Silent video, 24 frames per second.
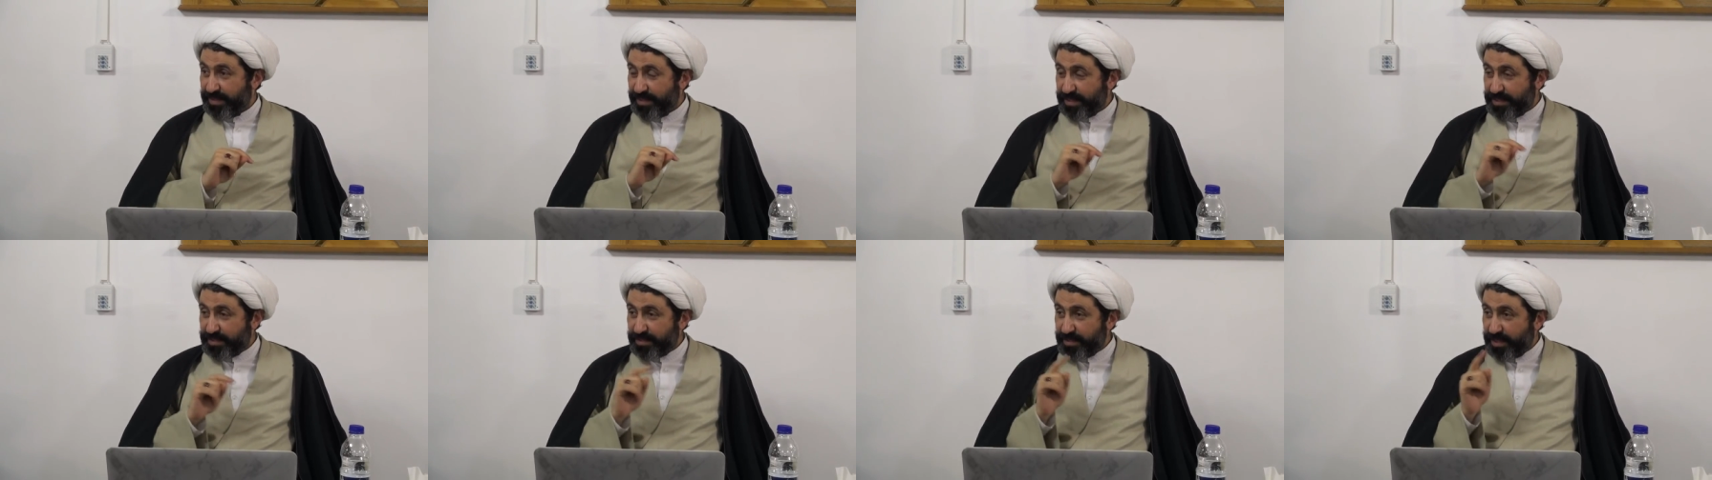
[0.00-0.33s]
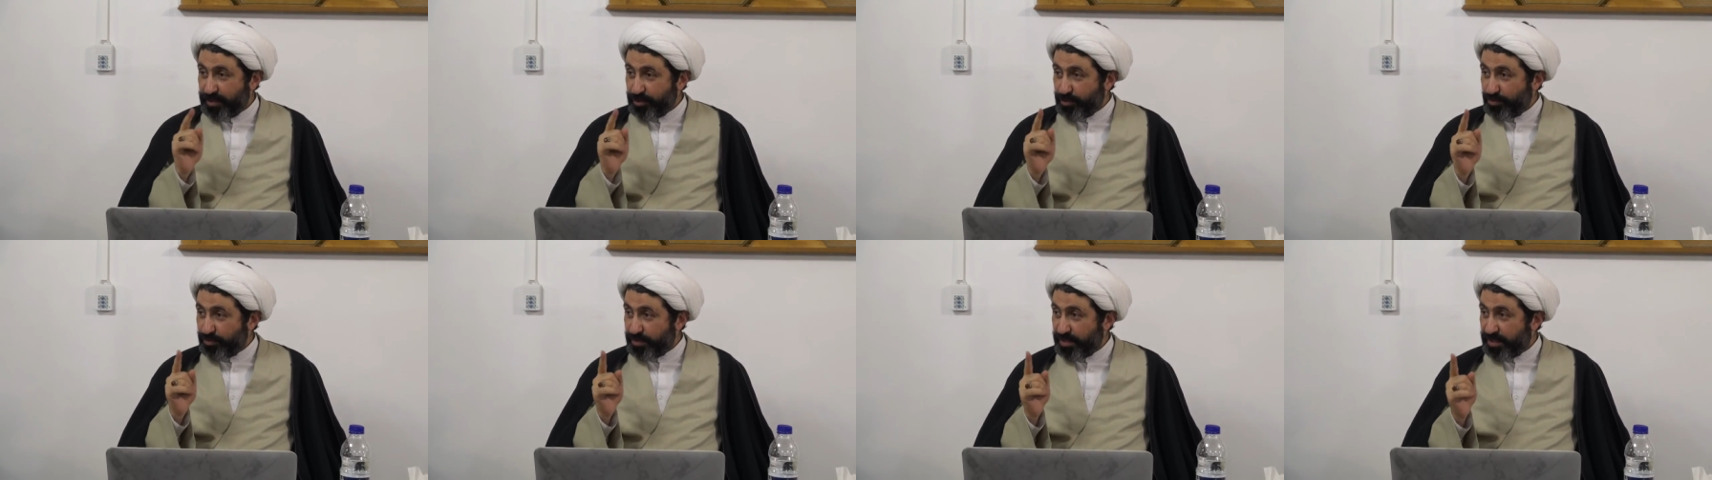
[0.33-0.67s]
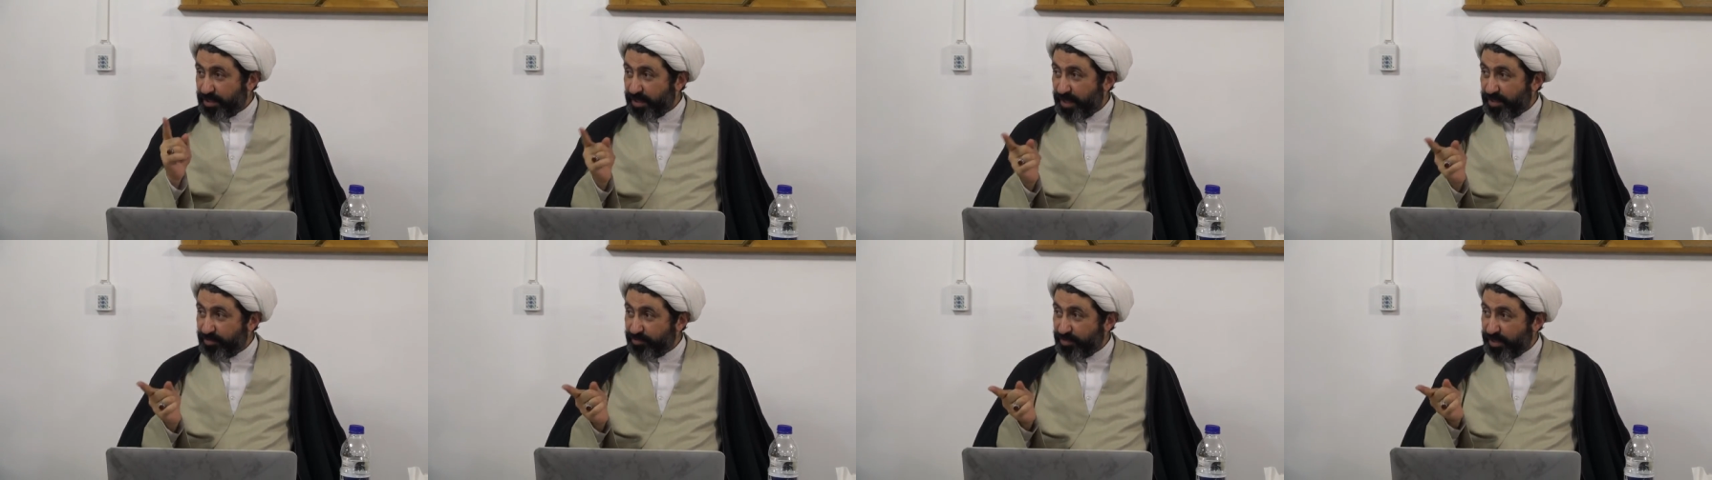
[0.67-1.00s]
It's not using
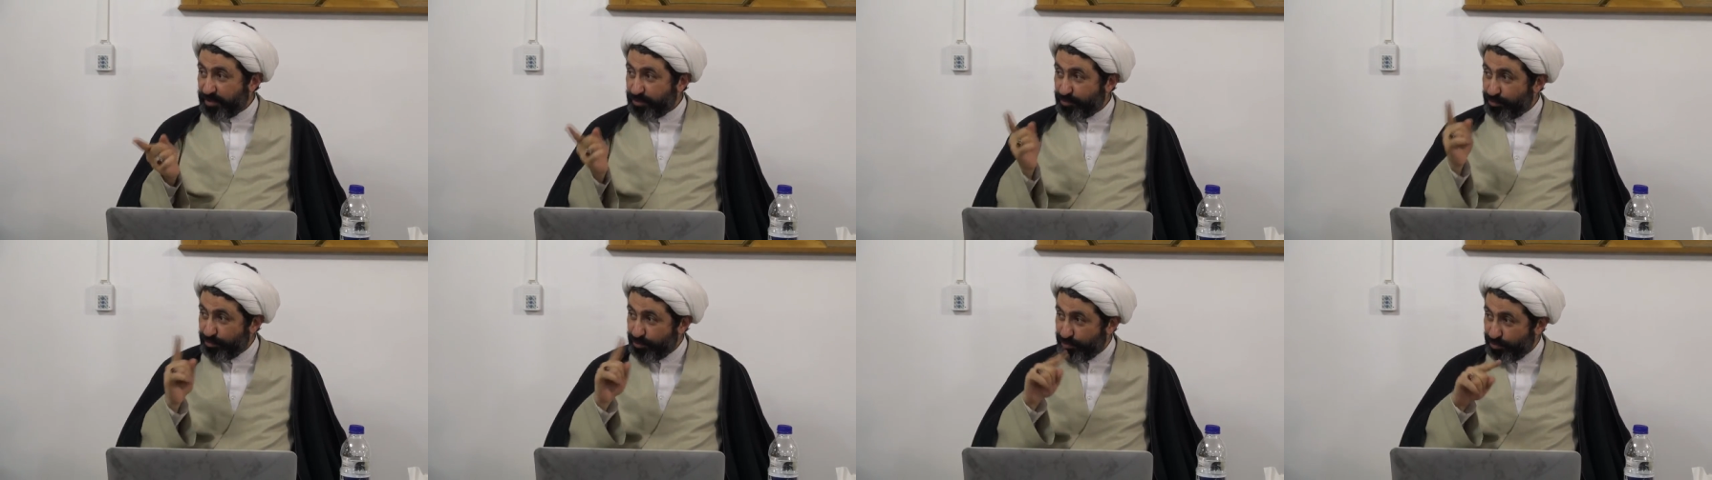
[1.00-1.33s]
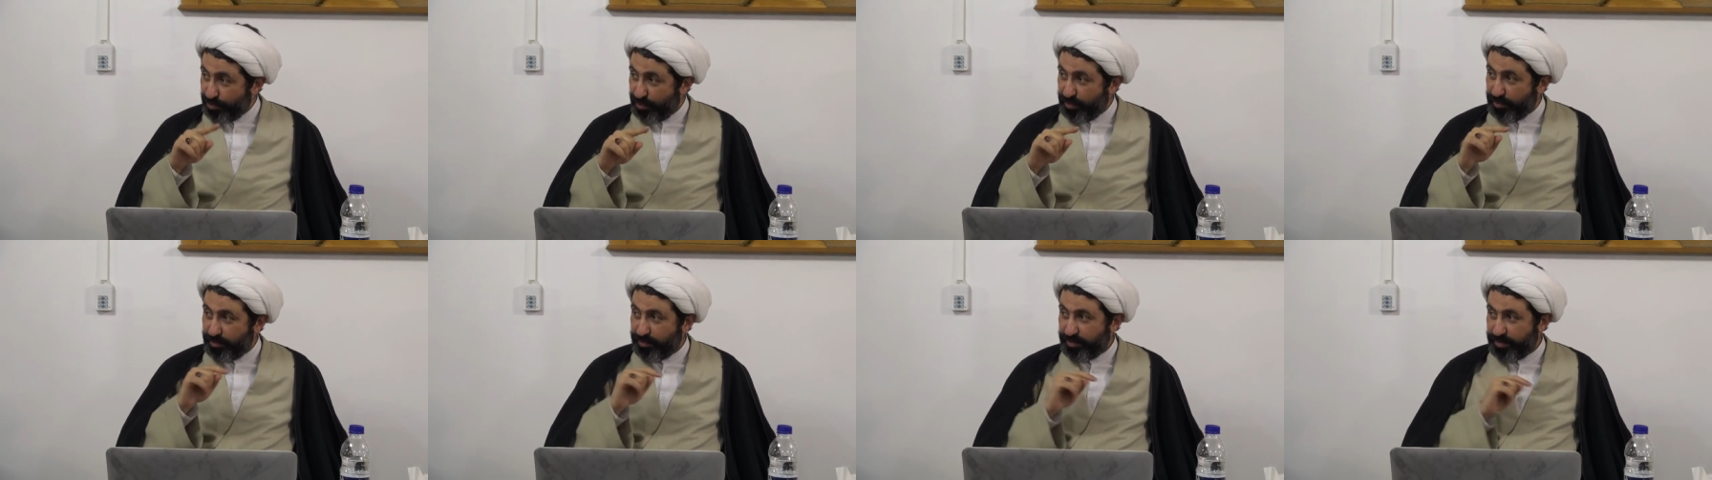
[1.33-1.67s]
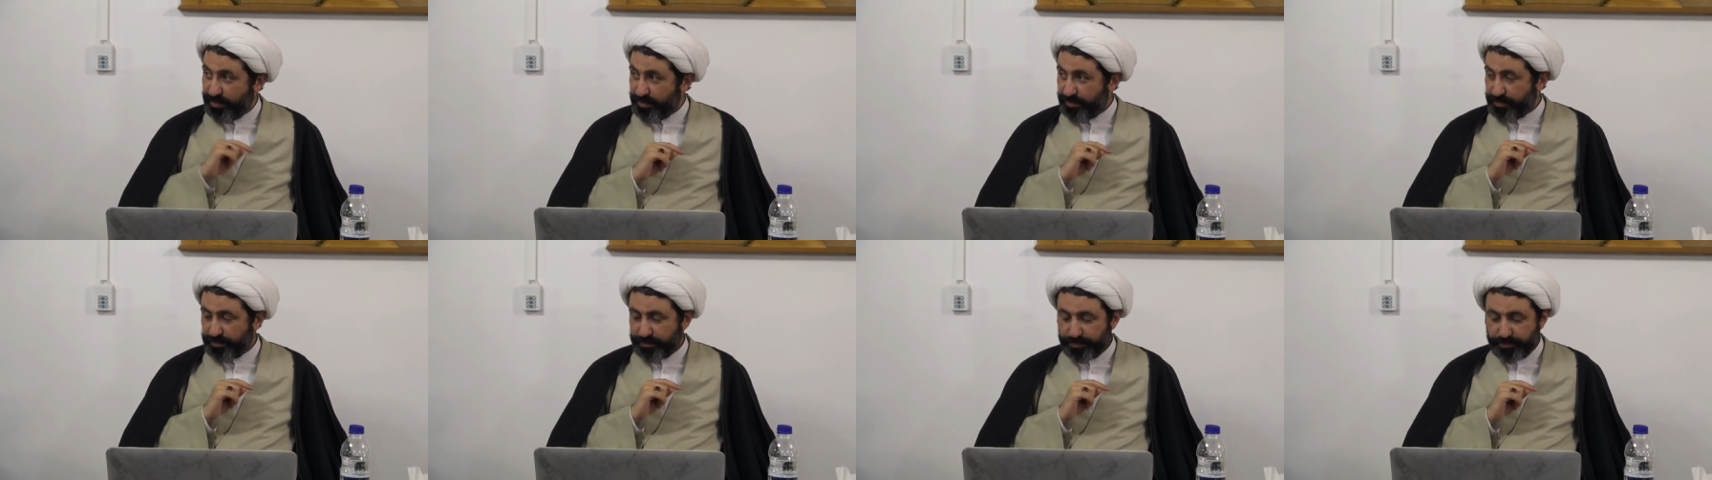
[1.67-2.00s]
contrast to zulm.
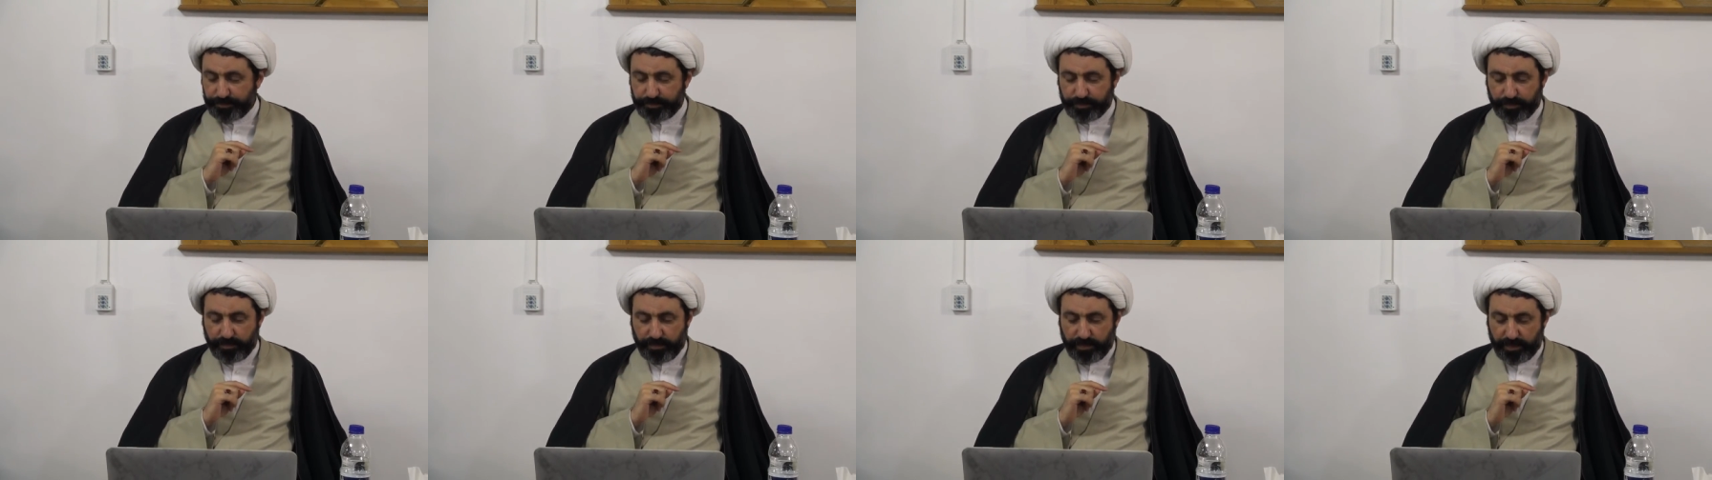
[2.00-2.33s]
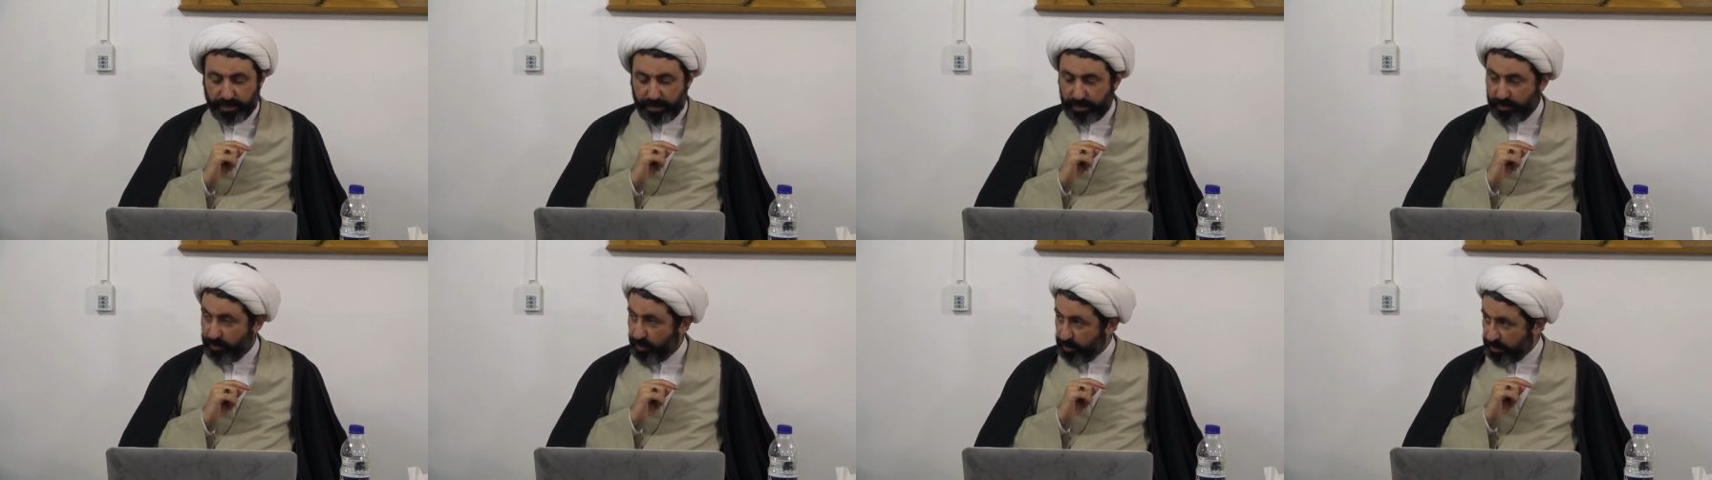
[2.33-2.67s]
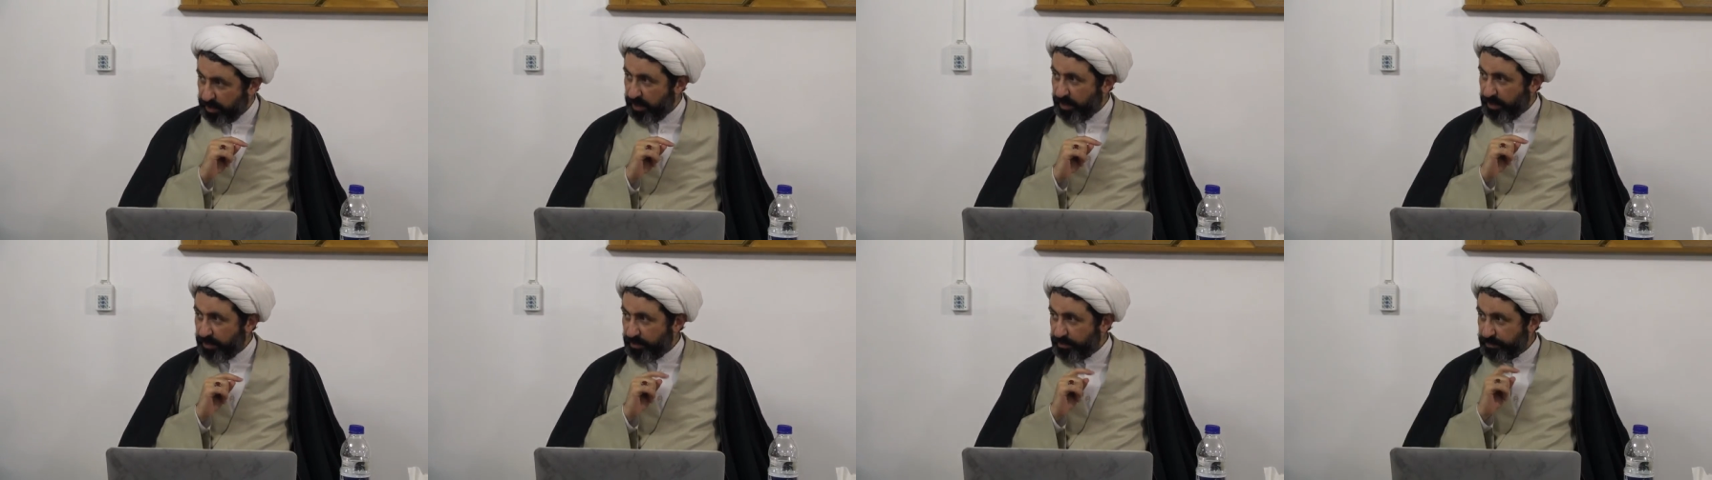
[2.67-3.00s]

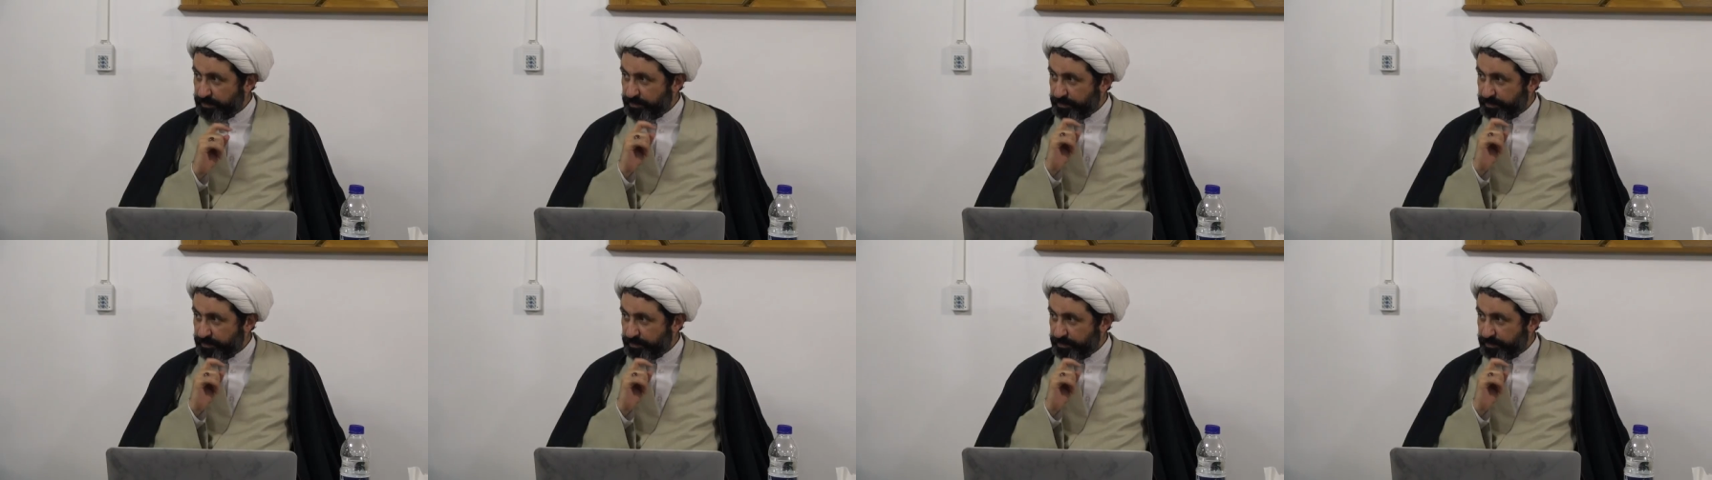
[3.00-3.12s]
Okay?